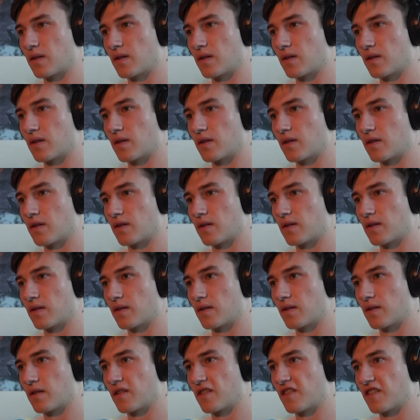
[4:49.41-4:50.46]

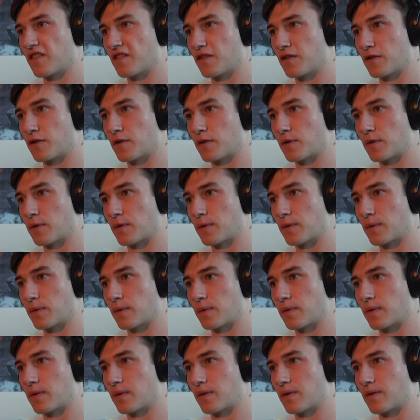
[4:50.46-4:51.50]

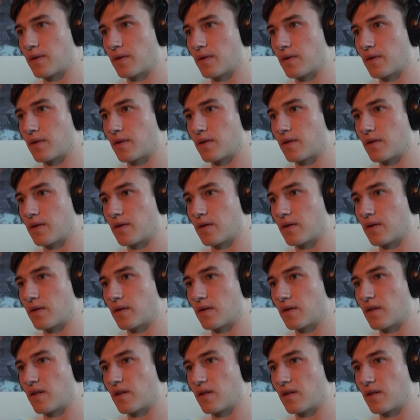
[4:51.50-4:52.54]

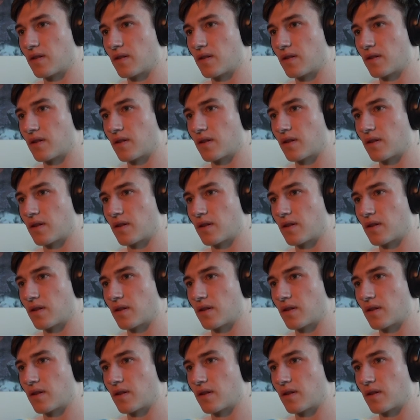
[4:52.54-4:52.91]
Nothing is said.